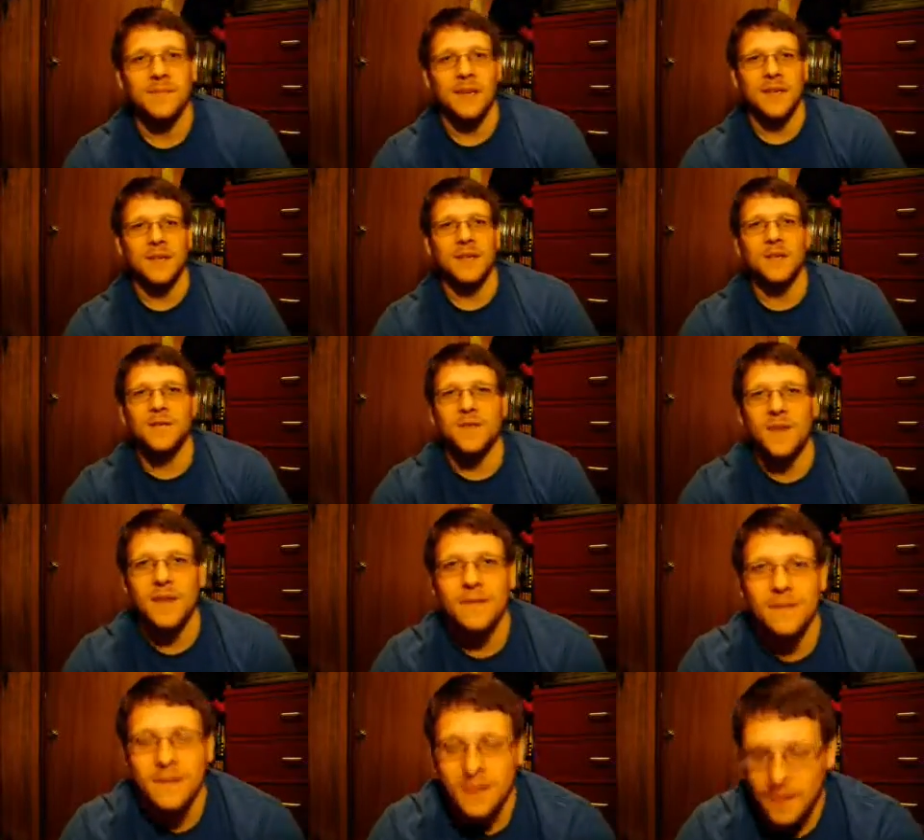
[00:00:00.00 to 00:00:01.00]
but it was
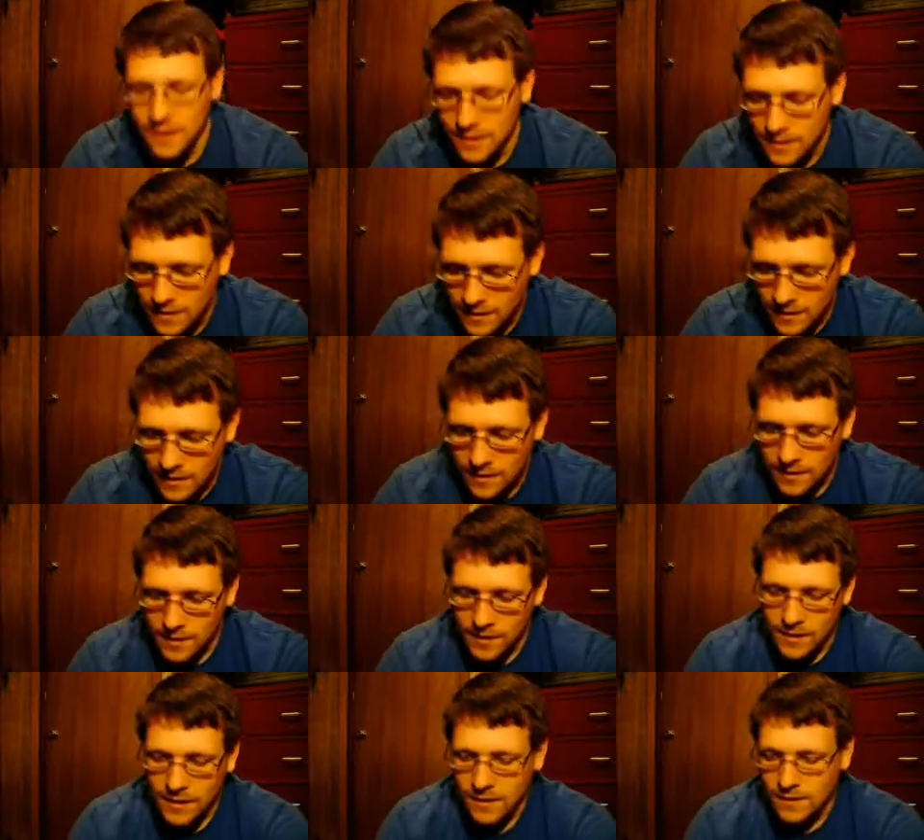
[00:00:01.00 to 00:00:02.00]
fun.
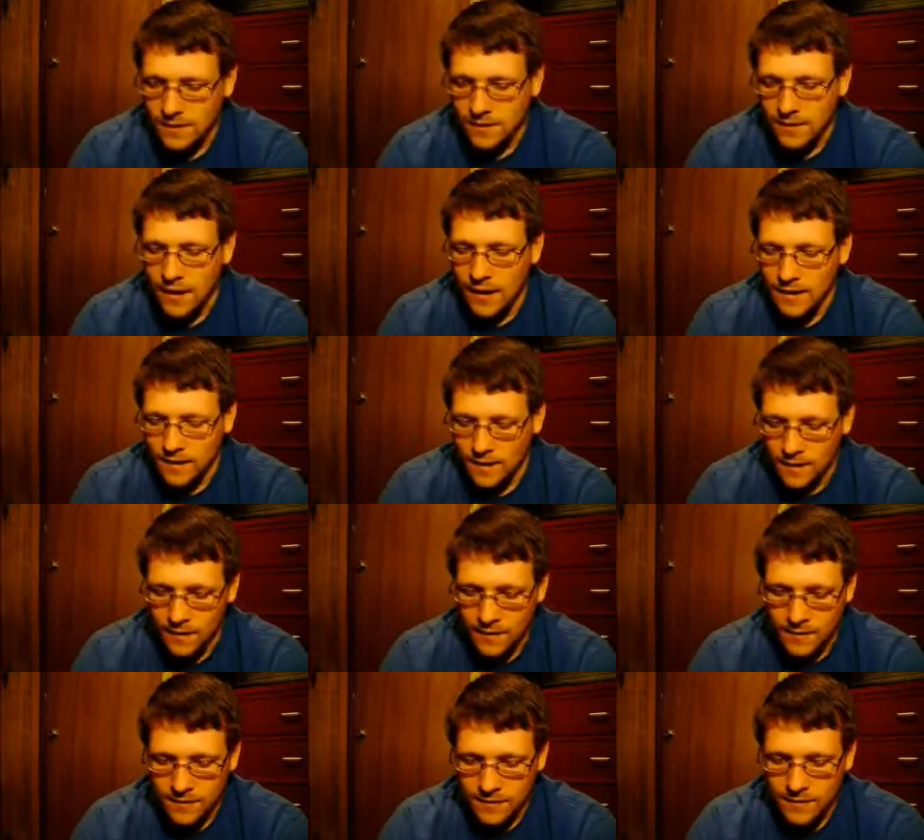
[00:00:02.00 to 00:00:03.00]
Uh, and